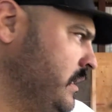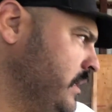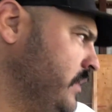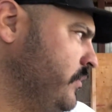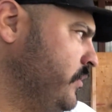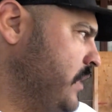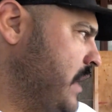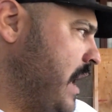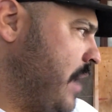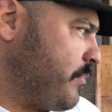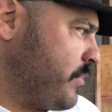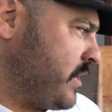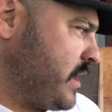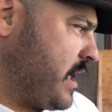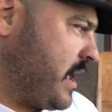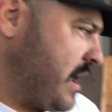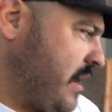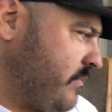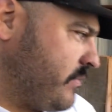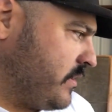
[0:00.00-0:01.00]
if you happen to
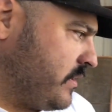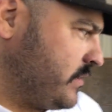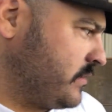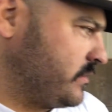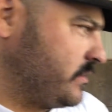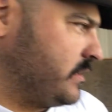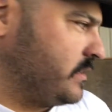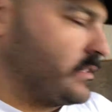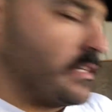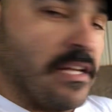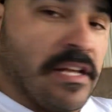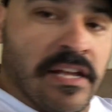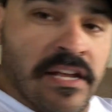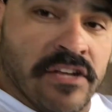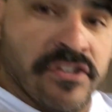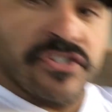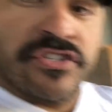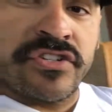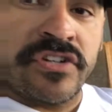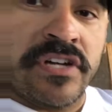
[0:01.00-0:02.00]
have this, it's a
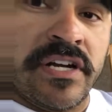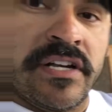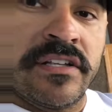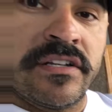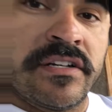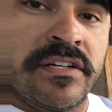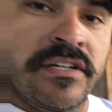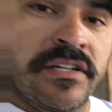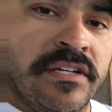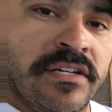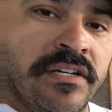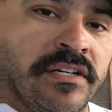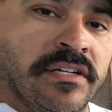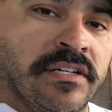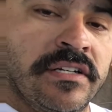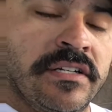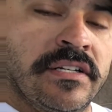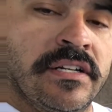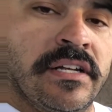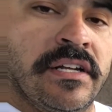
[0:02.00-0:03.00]
hinge trailer,
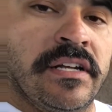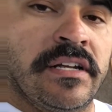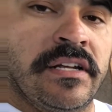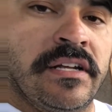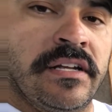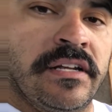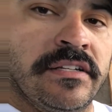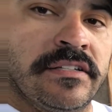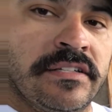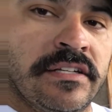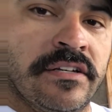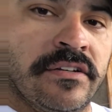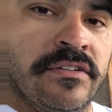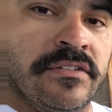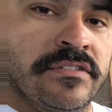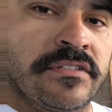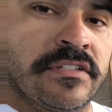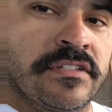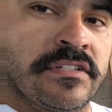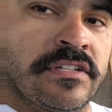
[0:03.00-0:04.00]
it
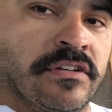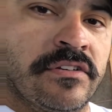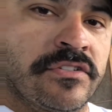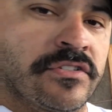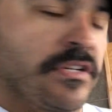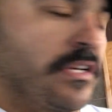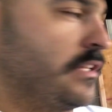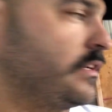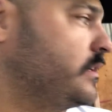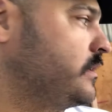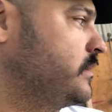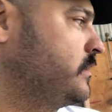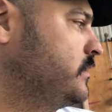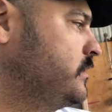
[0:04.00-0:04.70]
tilts, a tilt trailer.